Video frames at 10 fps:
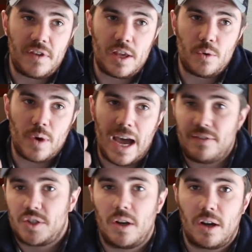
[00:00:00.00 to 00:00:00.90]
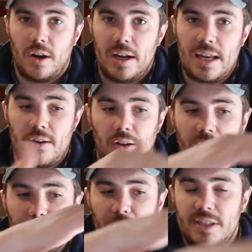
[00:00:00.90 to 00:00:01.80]
you have a truck already and you're
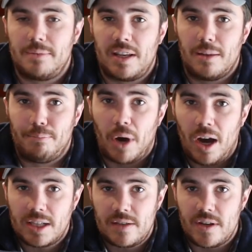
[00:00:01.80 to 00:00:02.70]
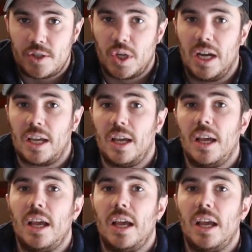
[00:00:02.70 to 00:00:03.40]
looking to put something in the box of your truck